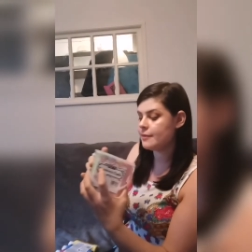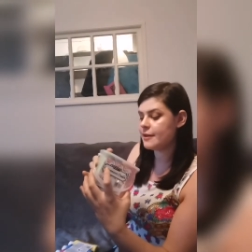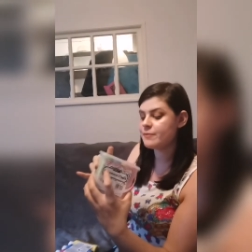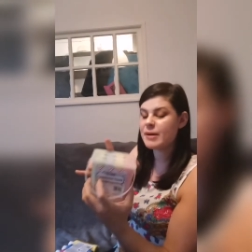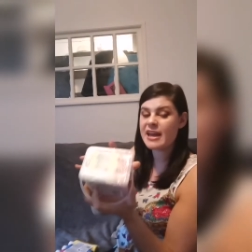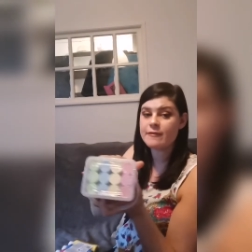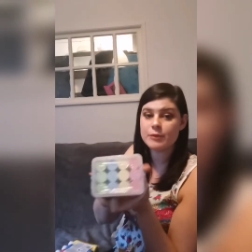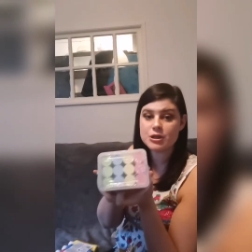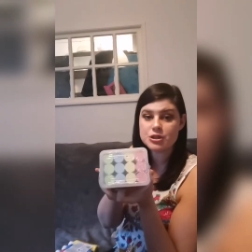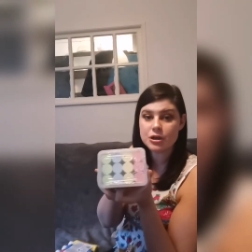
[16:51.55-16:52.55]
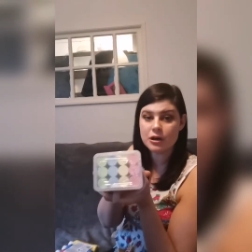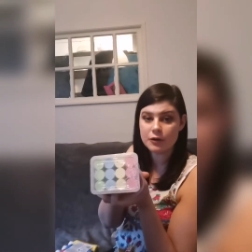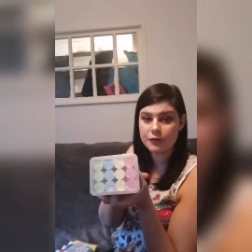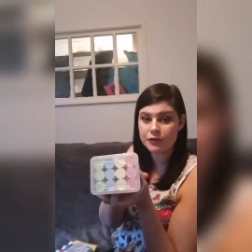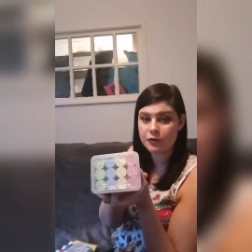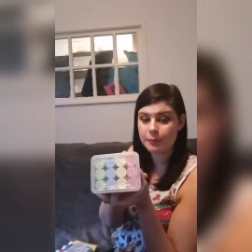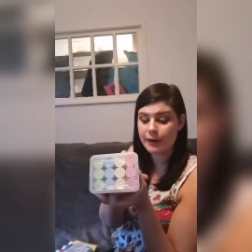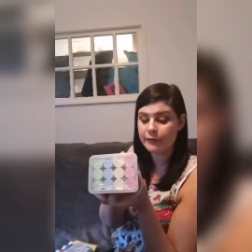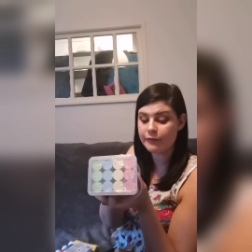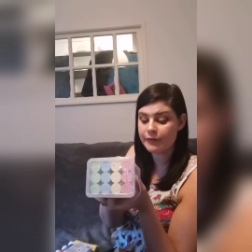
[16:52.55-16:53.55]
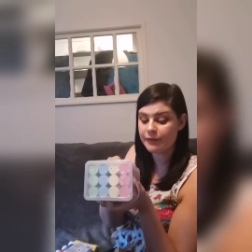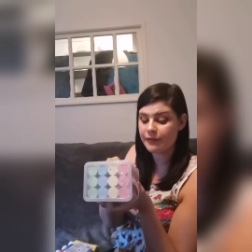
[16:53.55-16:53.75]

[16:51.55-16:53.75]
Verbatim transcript: this pavement chalk for £2.50